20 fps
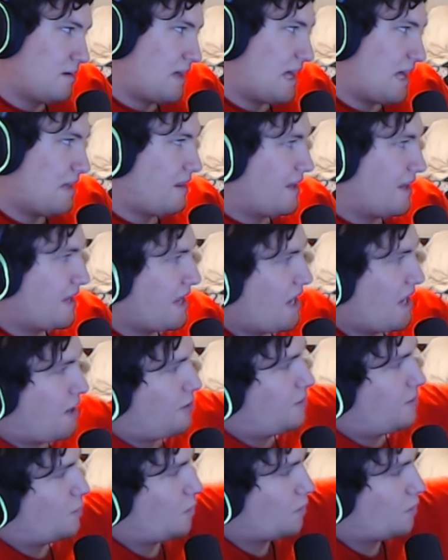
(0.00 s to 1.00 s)
I like how
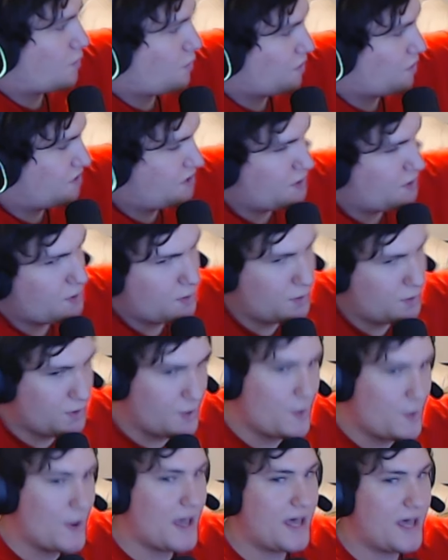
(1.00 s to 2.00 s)
in World War II
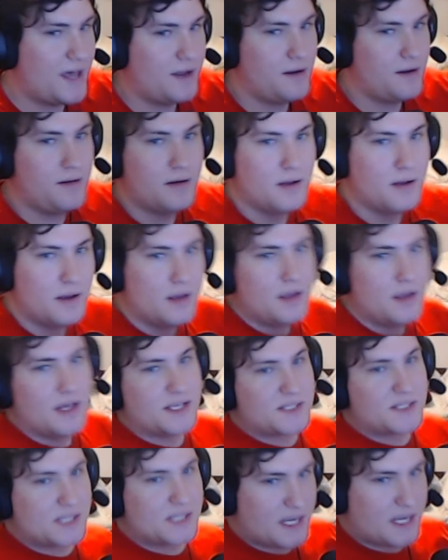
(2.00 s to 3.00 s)
you had a
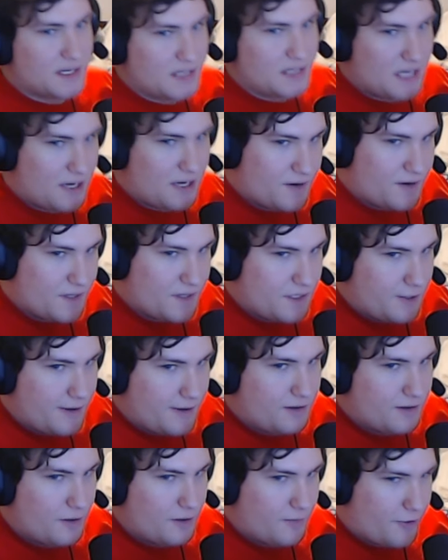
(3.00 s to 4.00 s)
secondary, you
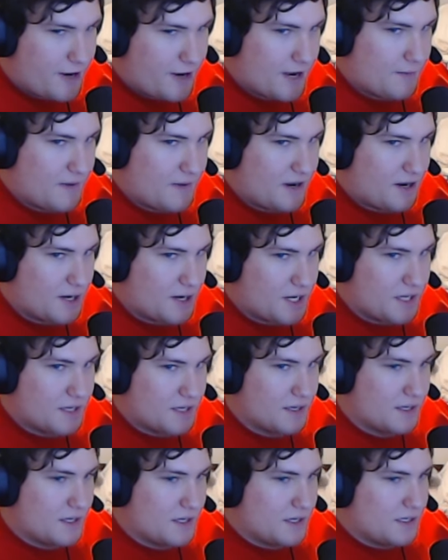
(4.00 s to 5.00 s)
had your primary,
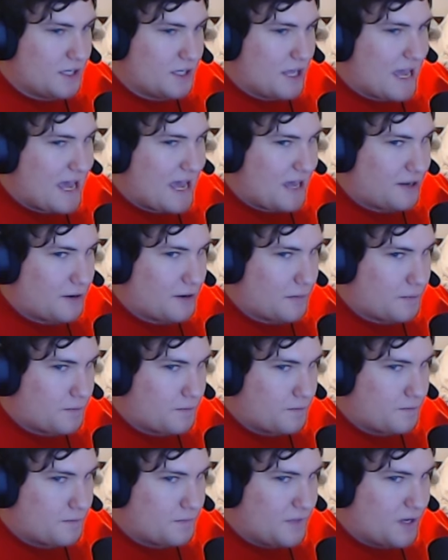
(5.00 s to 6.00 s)
you had your
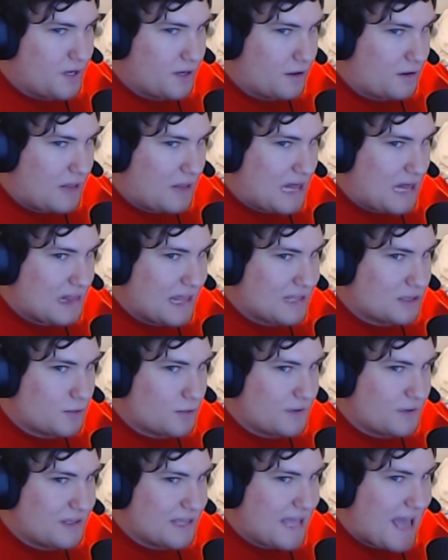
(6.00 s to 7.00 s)
I like the
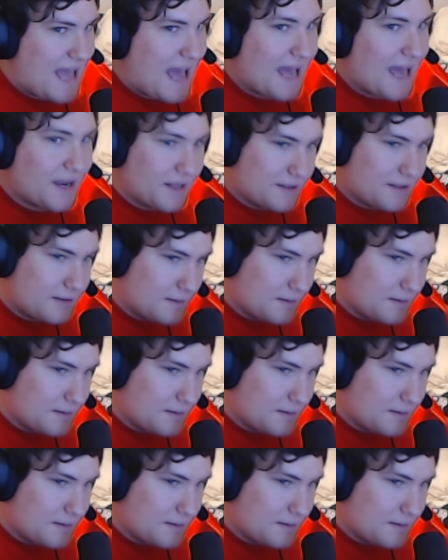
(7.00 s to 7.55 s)
way they had it.